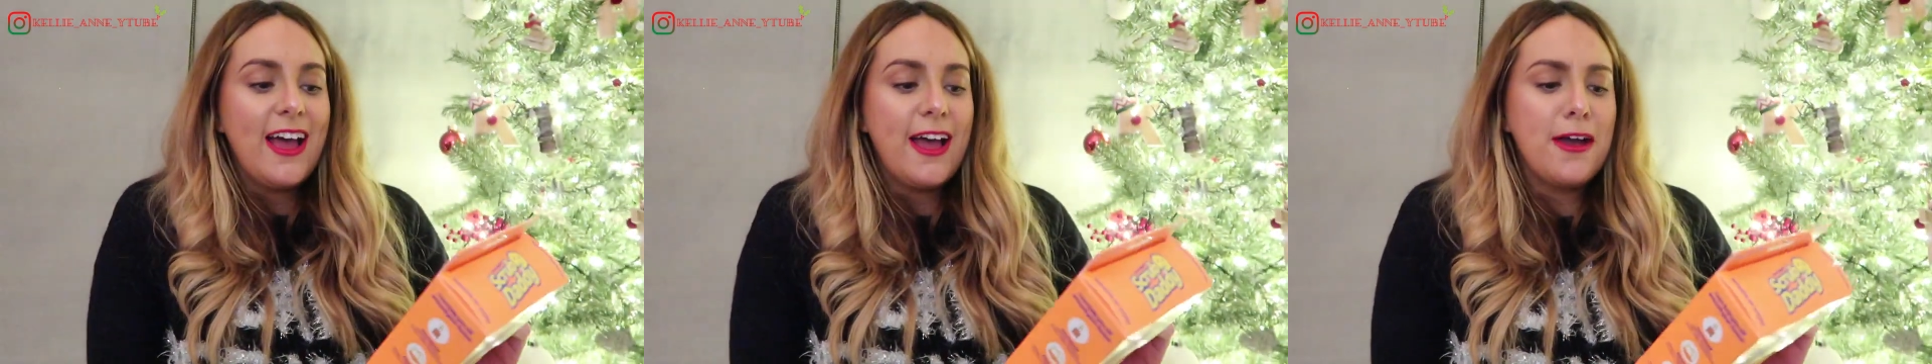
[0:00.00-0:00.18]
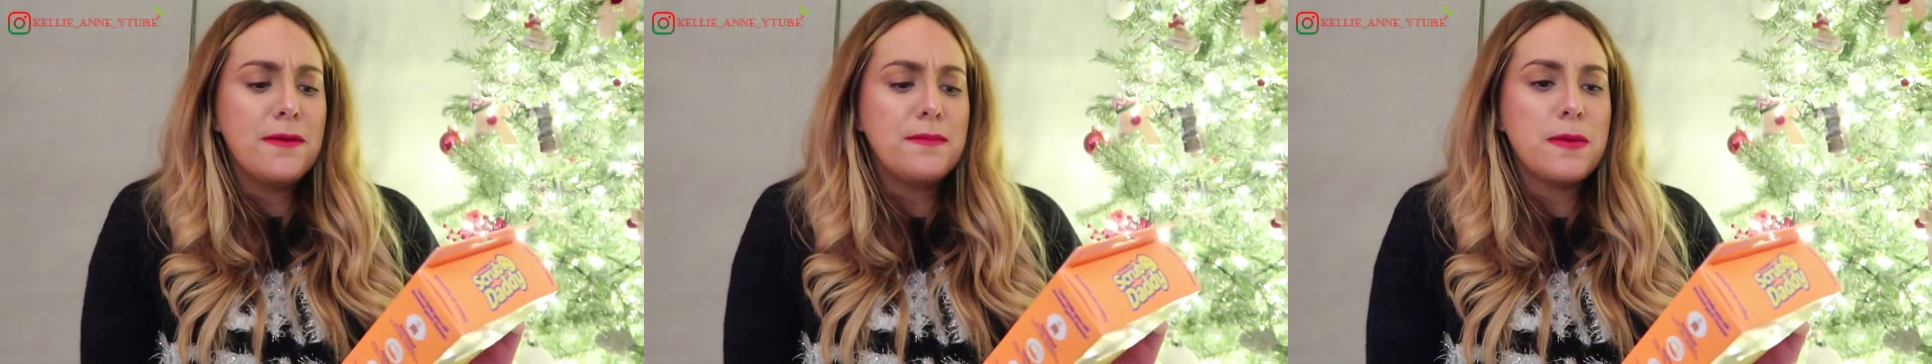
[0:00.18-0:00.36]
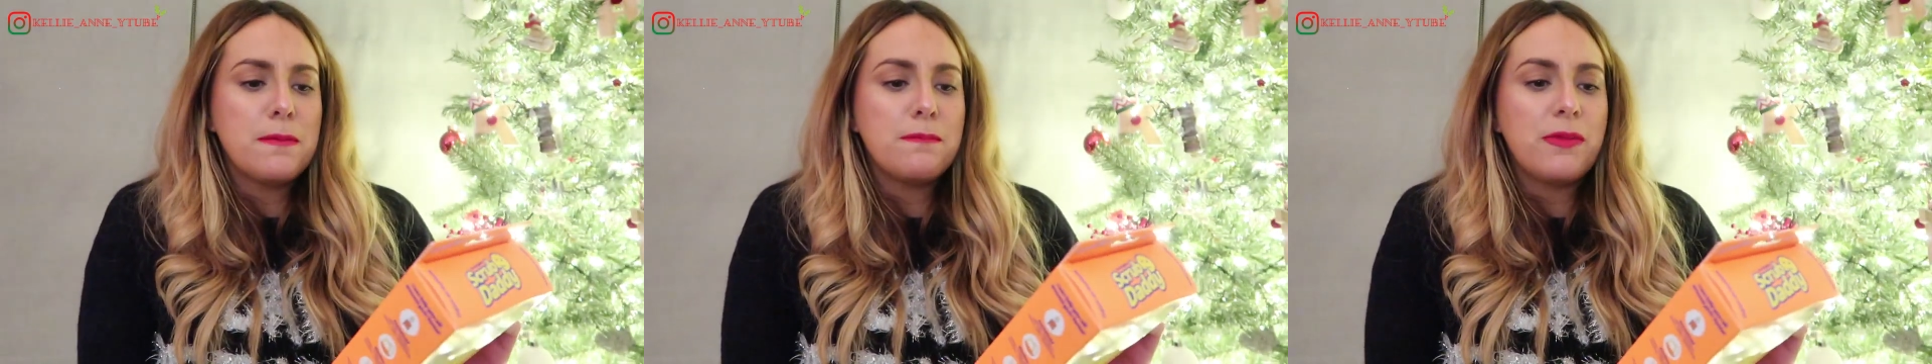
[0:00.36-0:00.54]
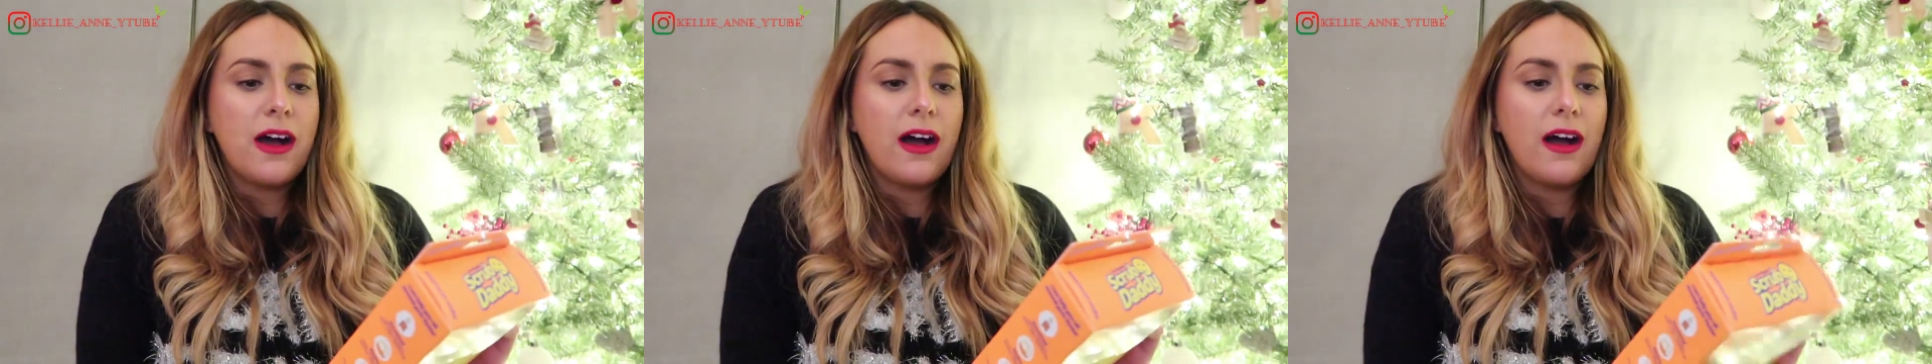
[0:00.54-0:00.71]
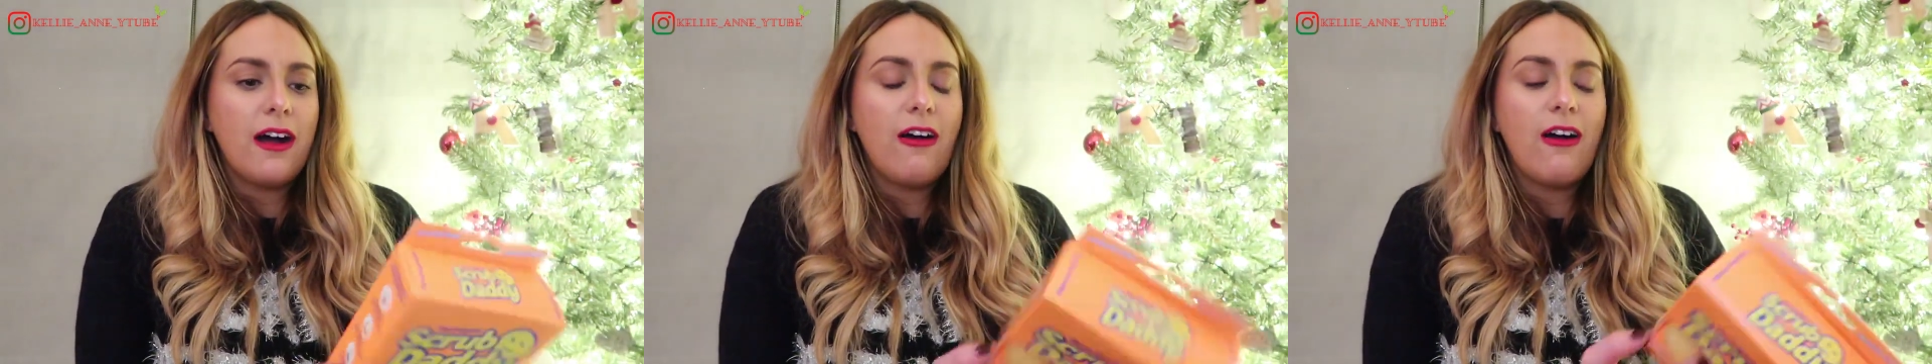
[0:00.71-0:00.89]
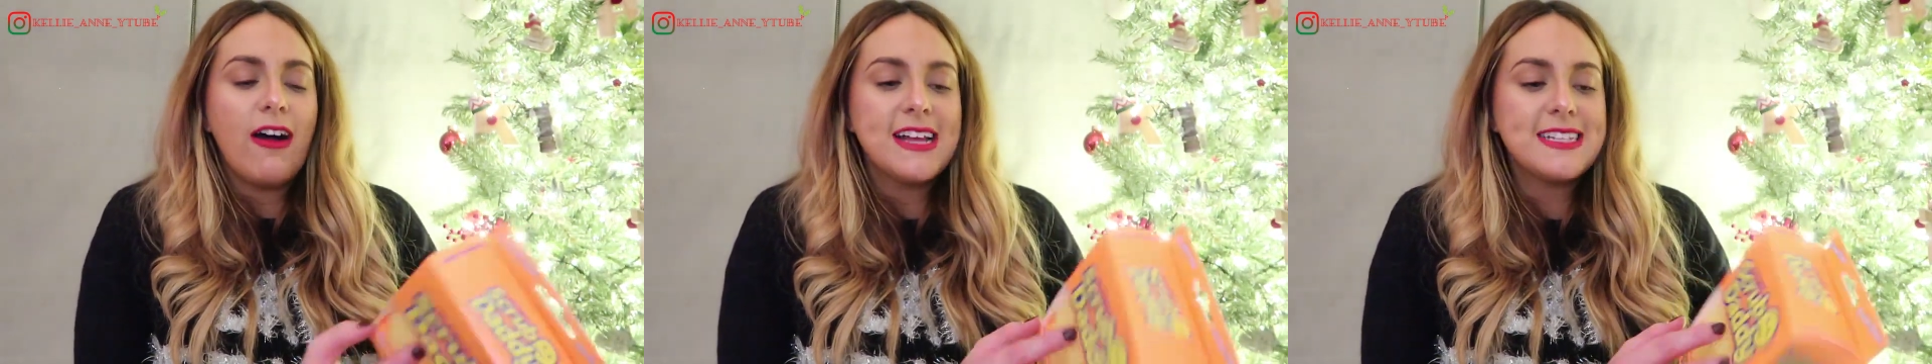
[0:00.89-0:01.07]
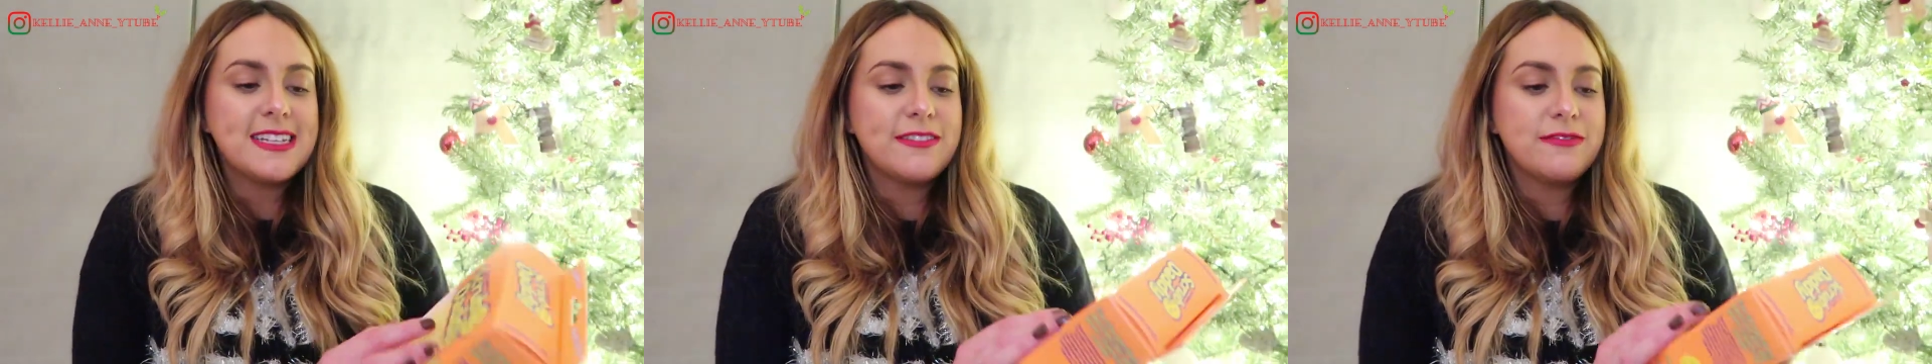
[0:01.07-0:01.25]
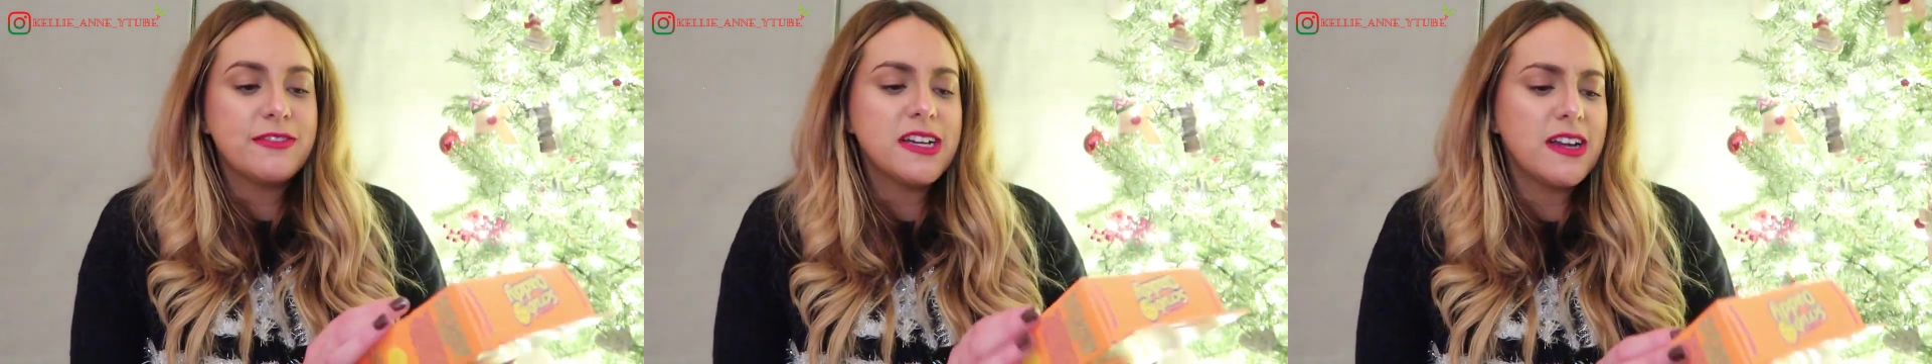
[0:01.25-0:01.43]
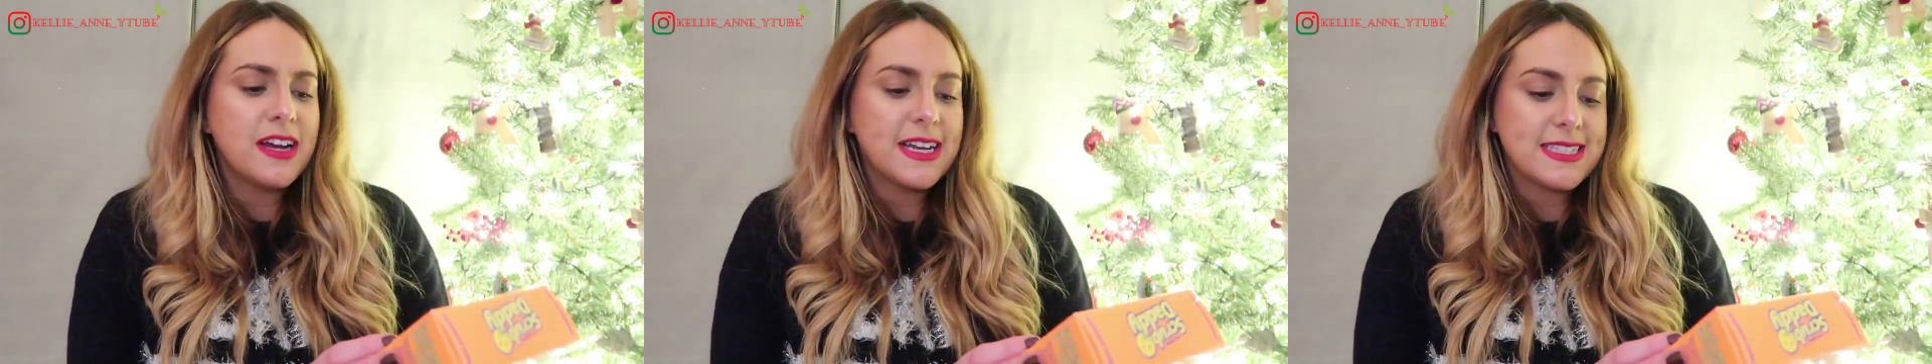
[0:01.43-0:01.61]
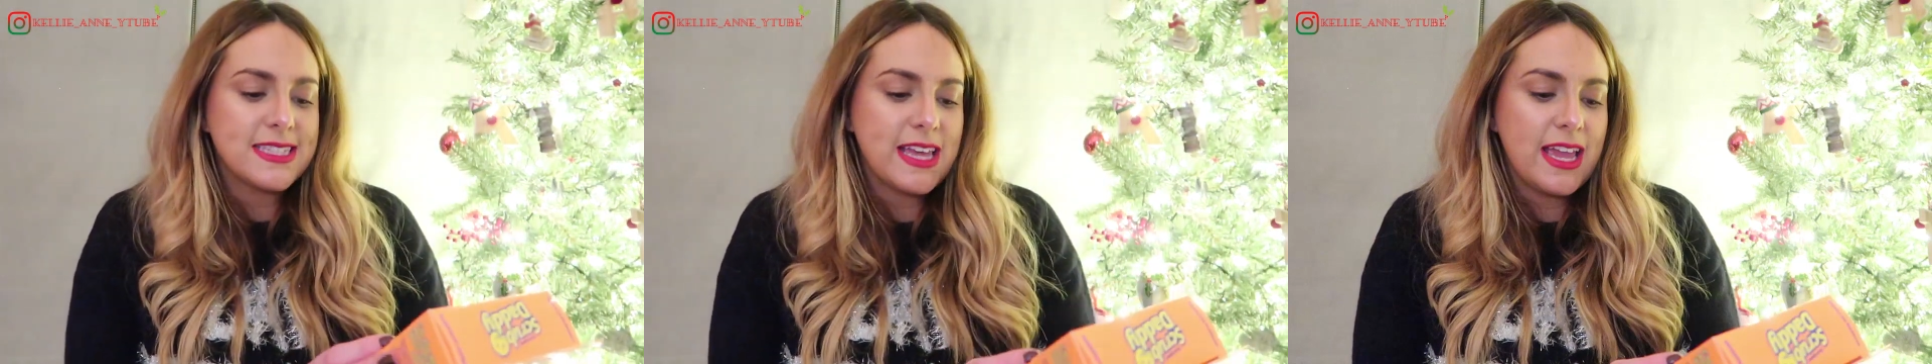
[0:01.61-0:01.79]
but I didn't realise